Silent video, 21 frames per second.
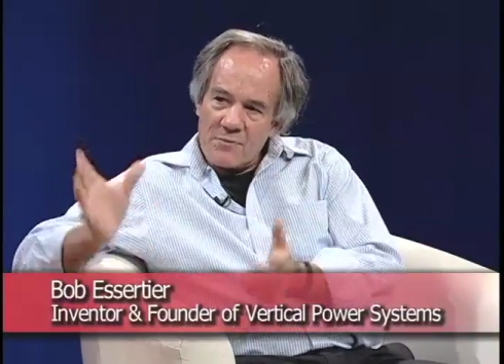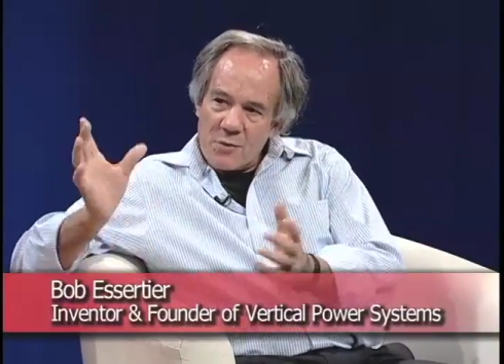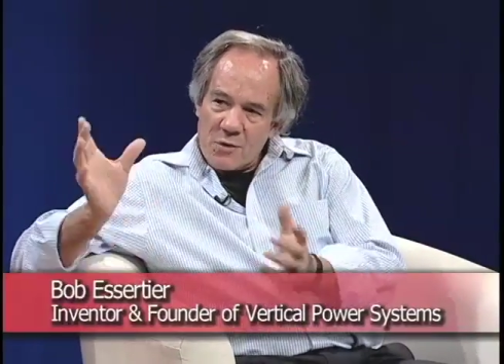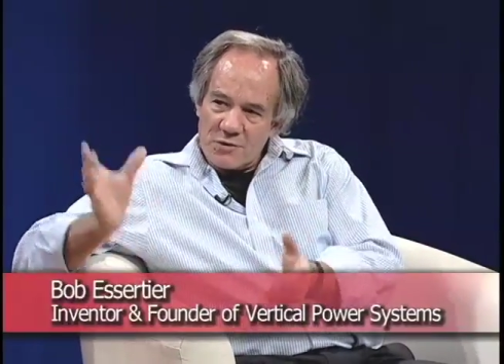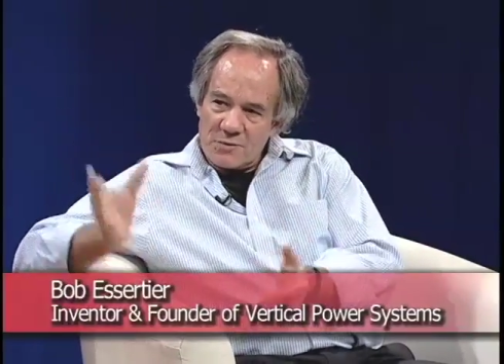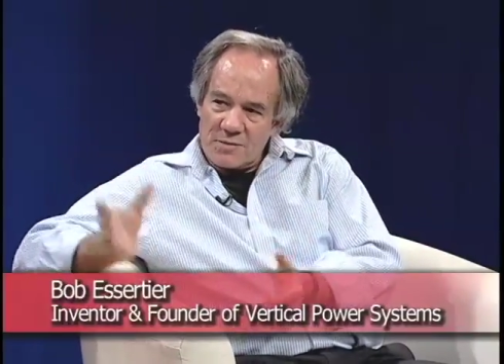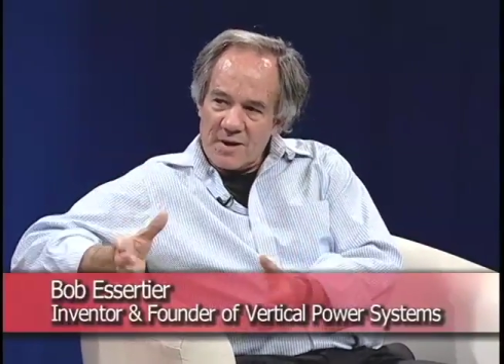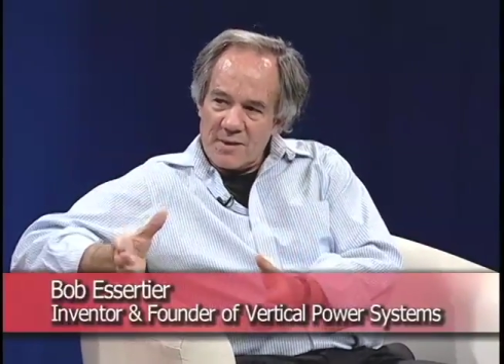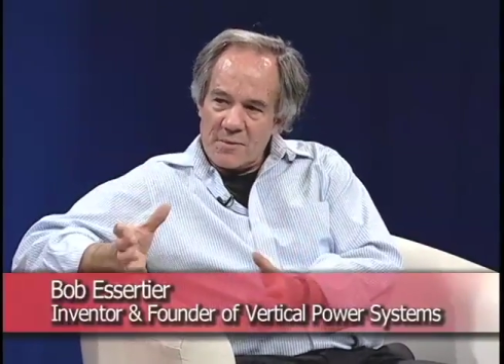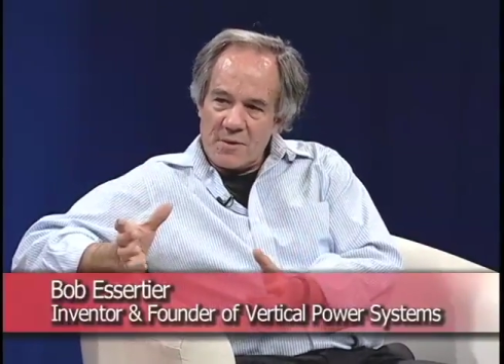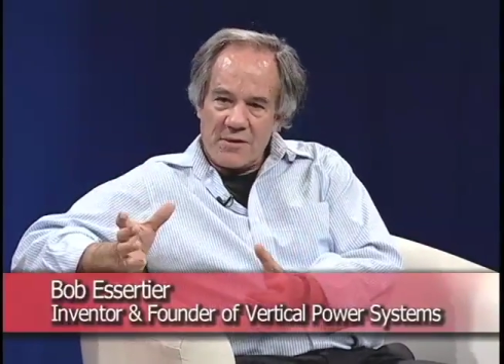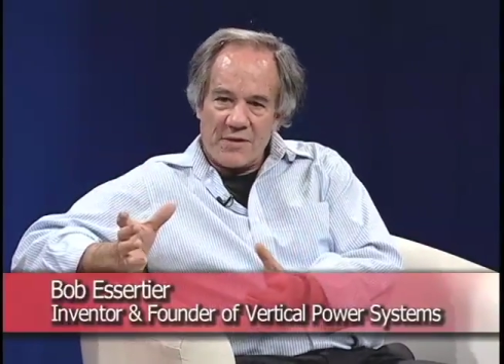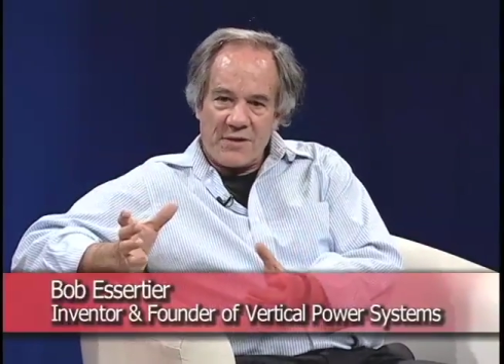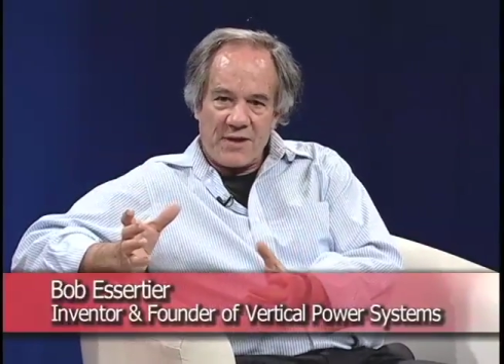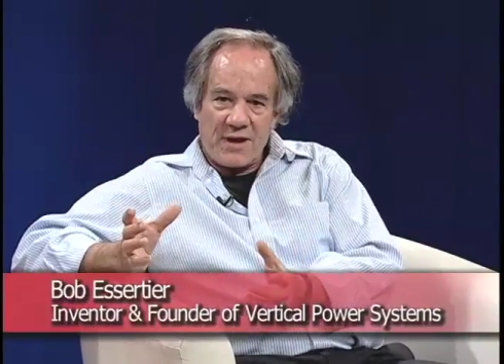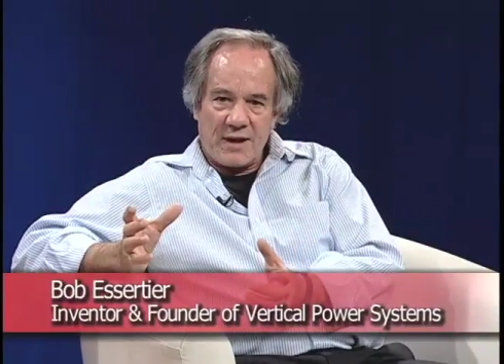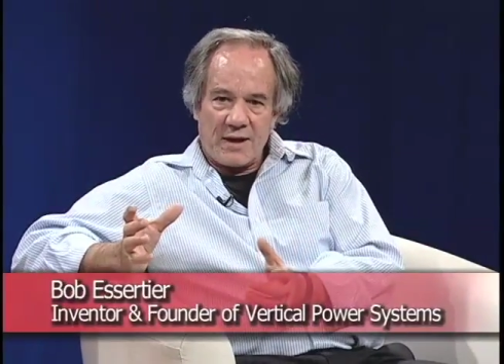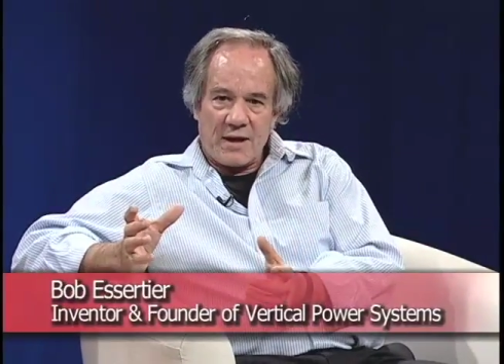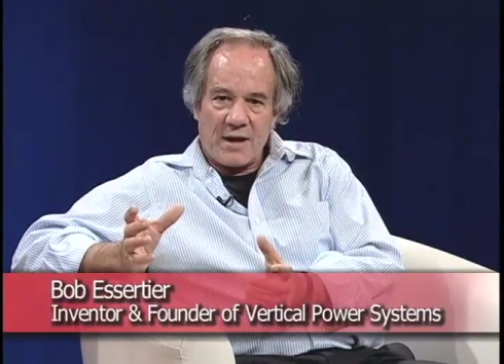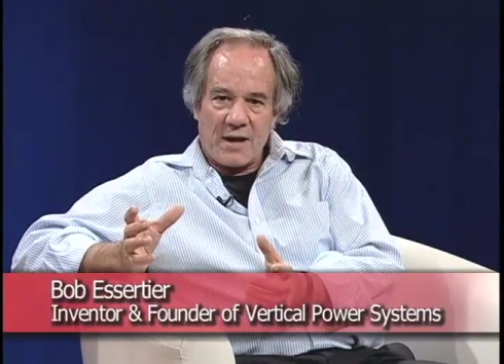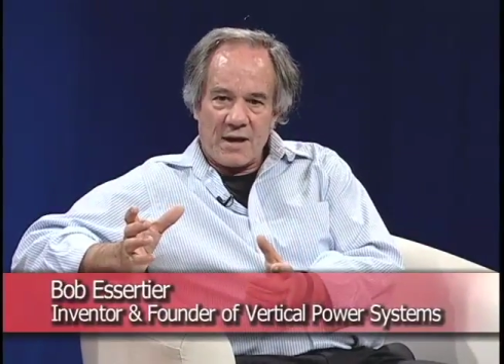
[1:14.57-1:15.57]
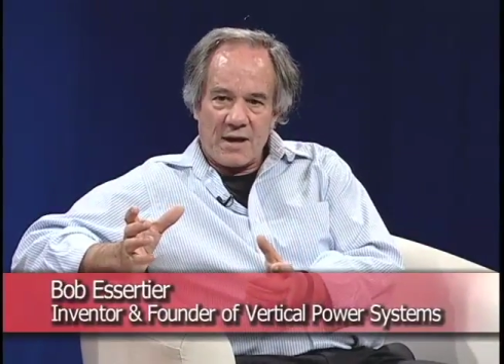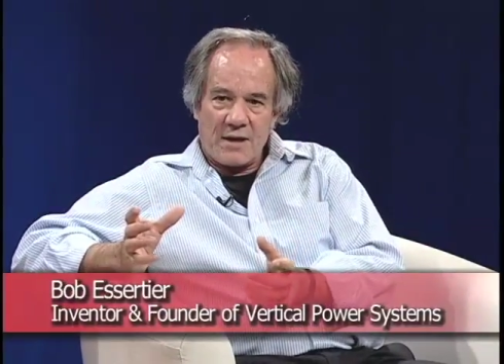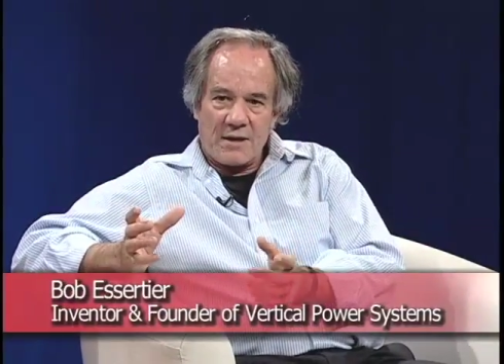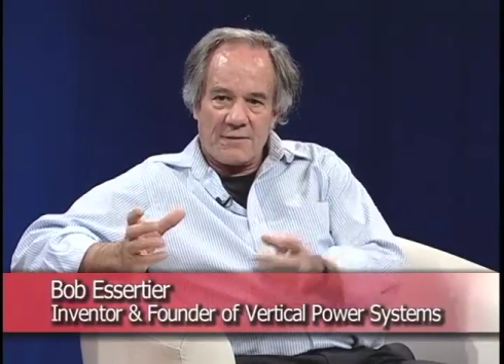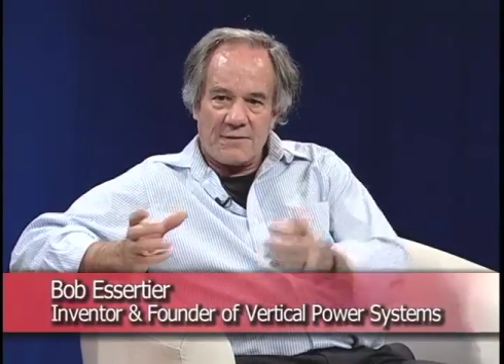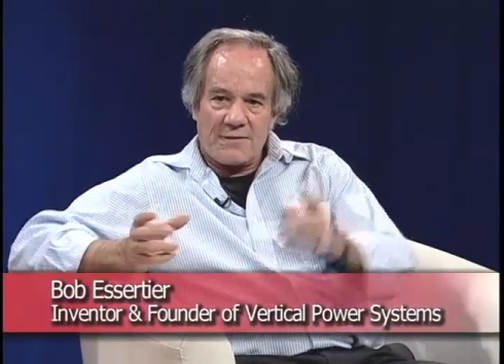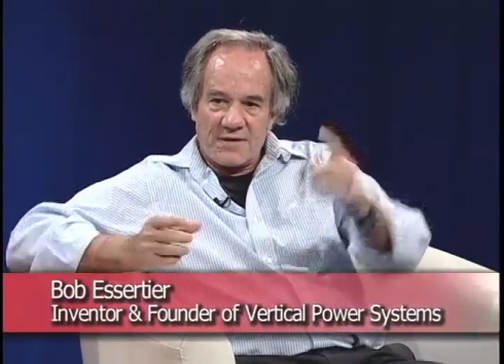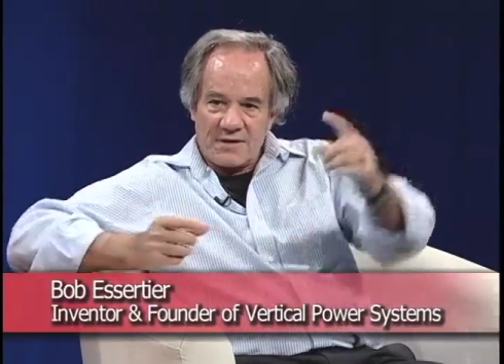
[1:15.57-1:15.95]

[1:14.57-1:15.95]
most people think of